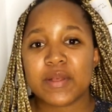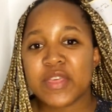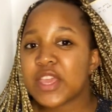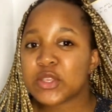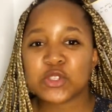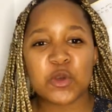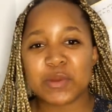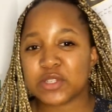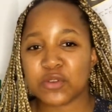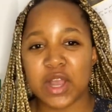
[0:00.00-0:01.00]
But thank you so
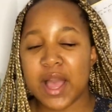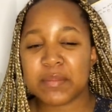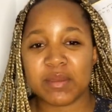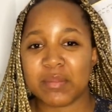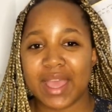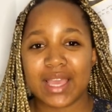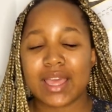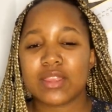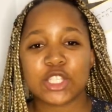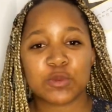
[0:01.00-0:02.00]
much for coming back
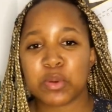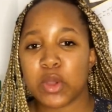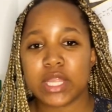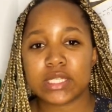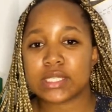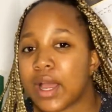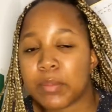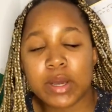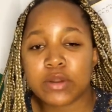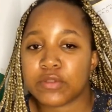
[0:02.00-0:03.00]
at this point are
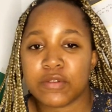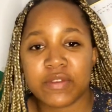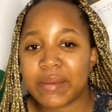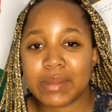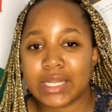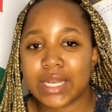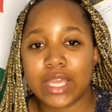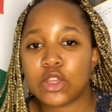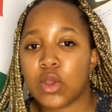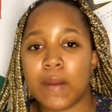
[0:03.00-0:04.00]
part of the family
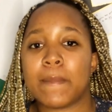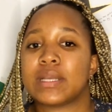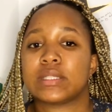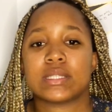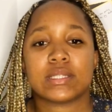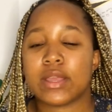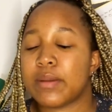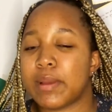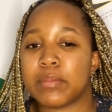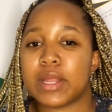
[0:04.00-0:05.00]
like you are my sister you're
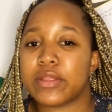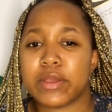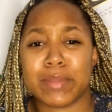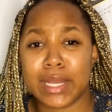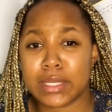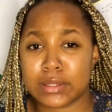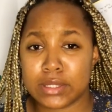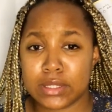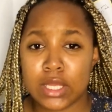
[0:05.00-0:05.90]
my brother you're my cousin